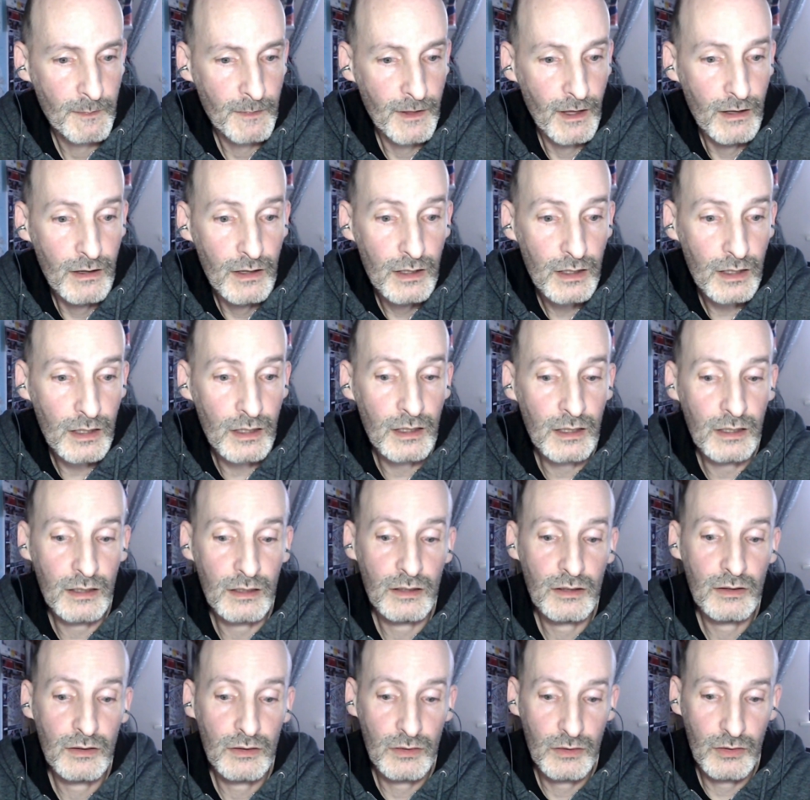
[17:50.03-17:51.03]

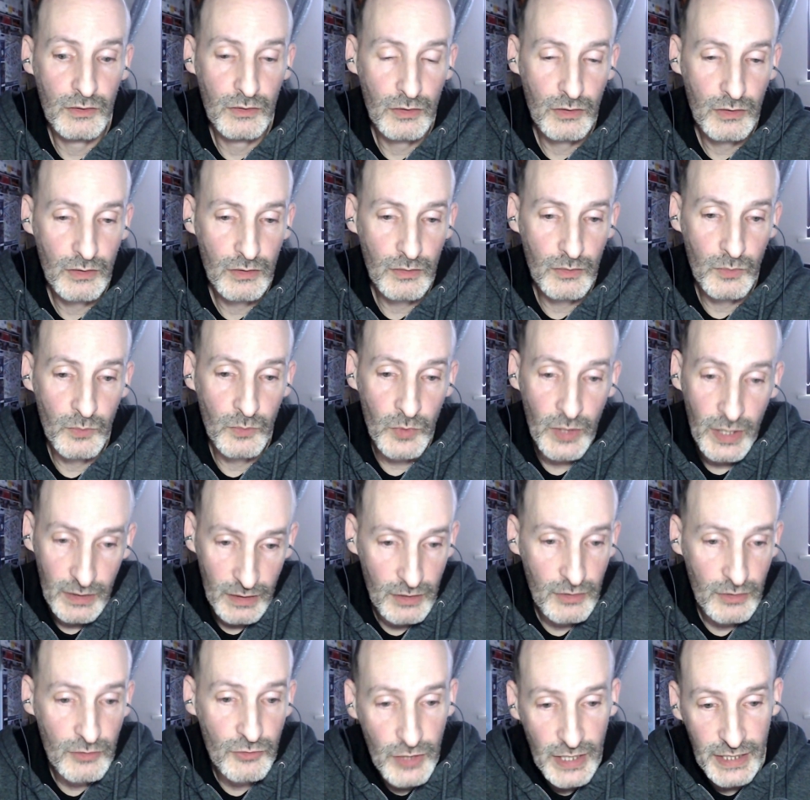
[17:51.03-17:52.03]
Well,
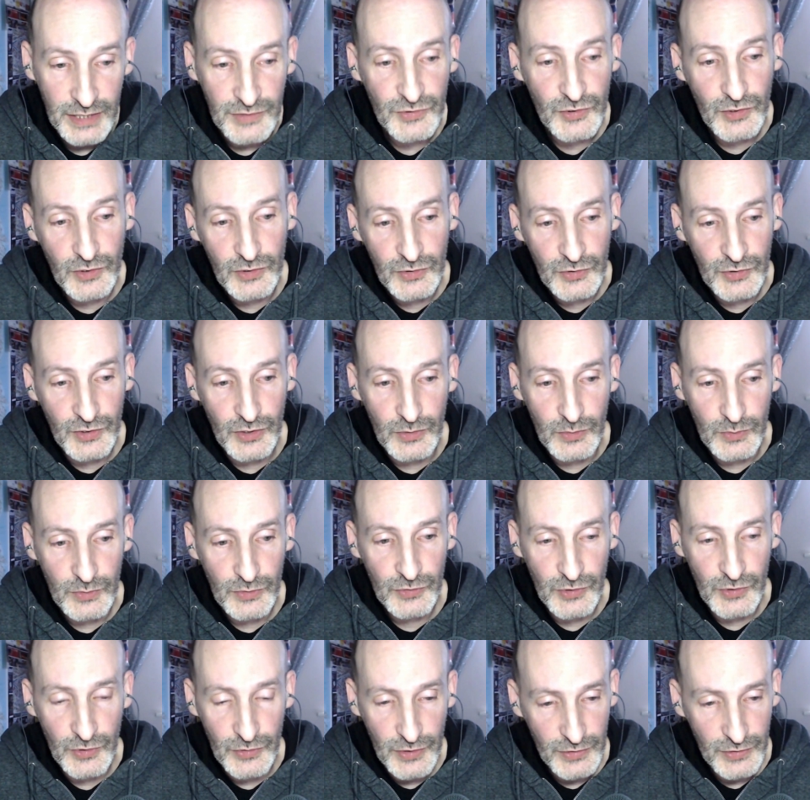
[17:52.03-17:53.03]
right. So
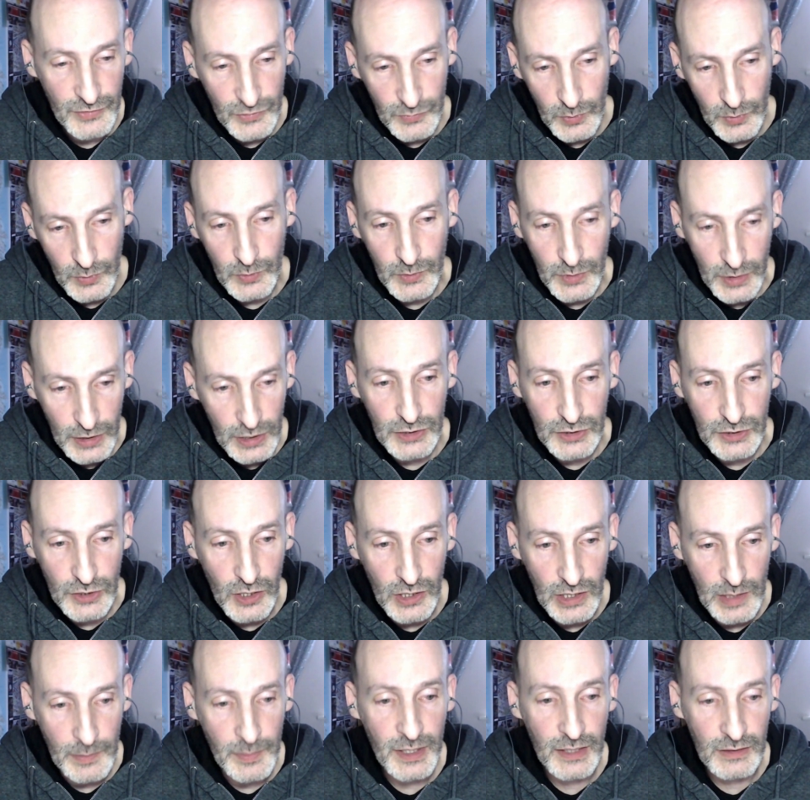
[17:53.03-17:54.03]
this is what we're going to talk
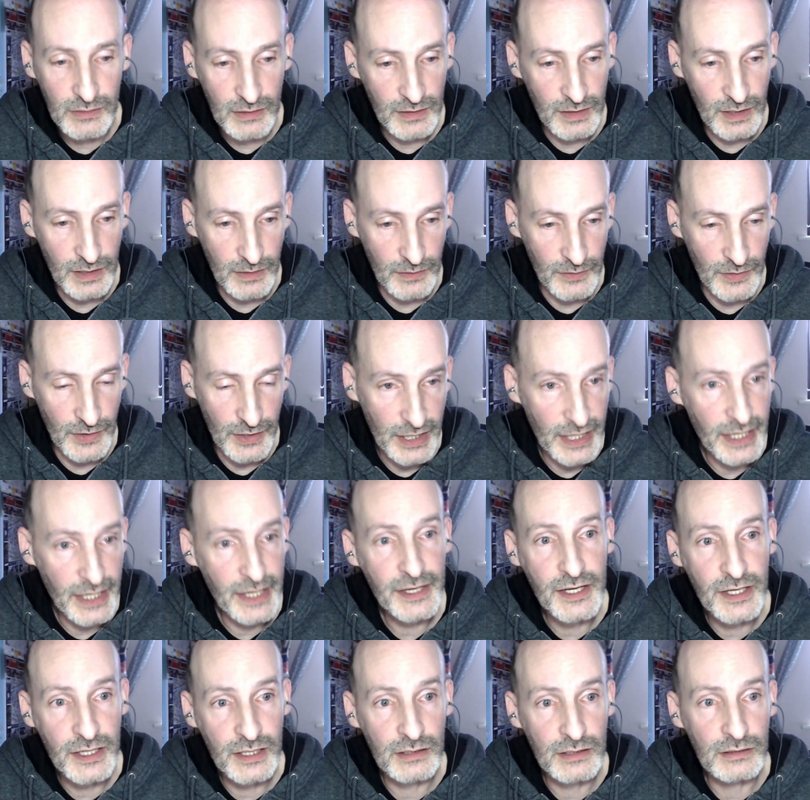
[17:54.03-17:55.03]
about, the
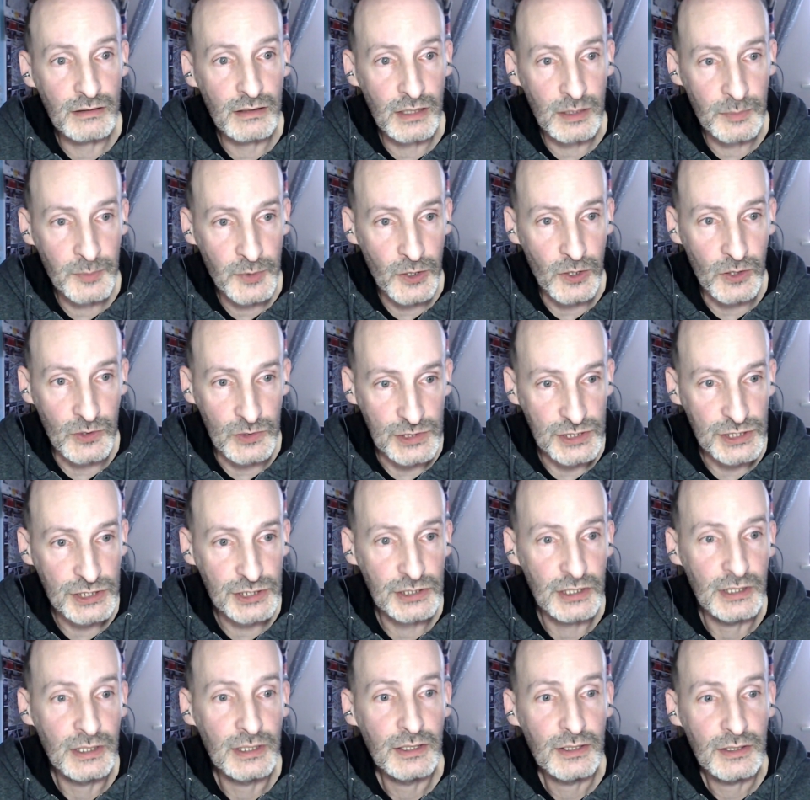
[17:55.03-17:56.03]
layered approach,
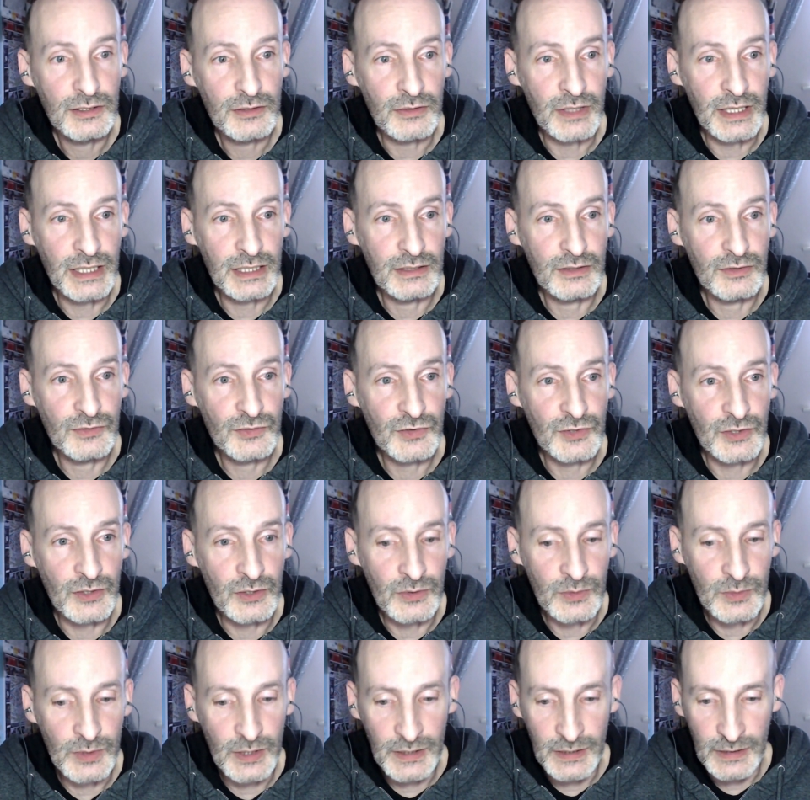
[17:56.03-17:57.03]
right?
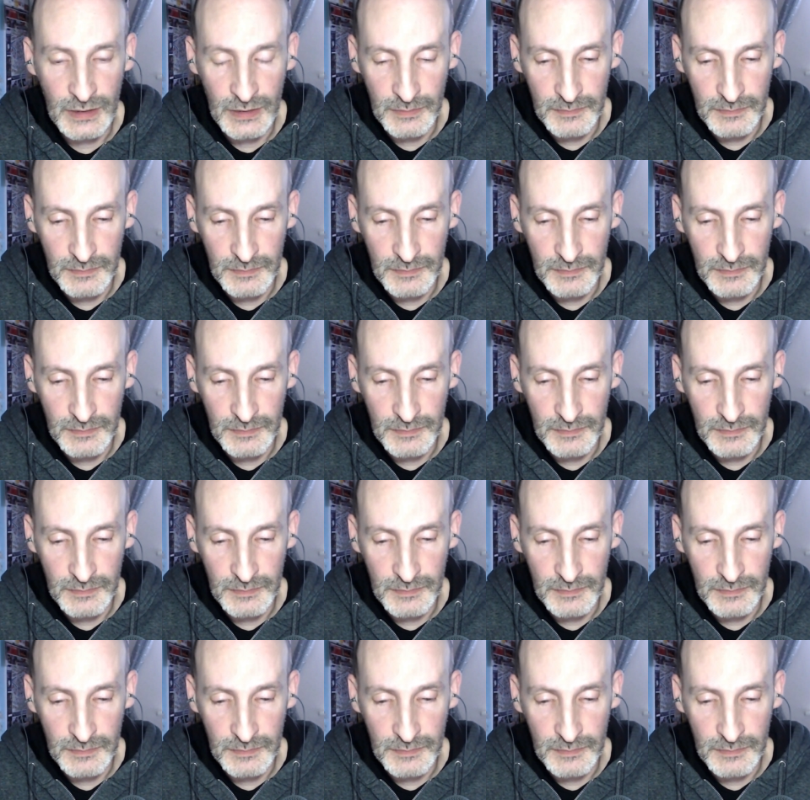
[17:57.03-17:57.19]
So